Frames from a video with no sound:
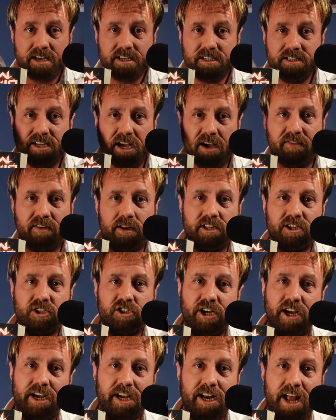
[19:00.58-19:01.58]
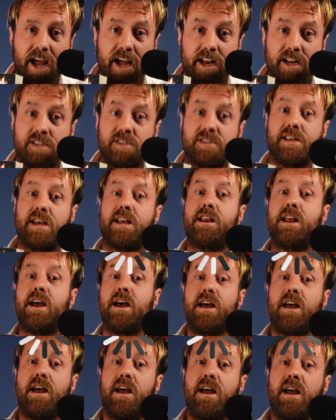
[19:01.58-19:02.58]
Definitely check it out. It's in
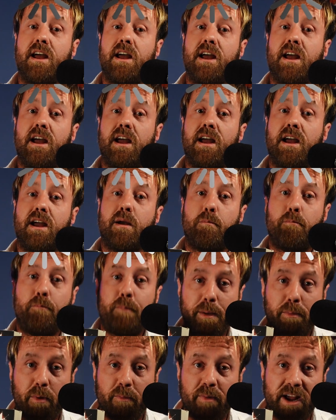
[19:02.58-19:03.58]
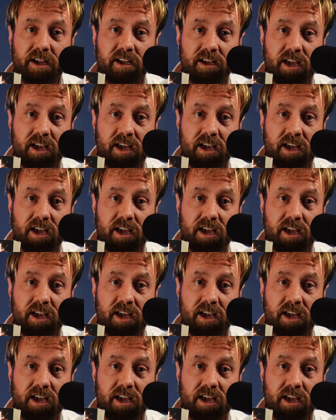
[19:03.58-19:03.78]
paperback,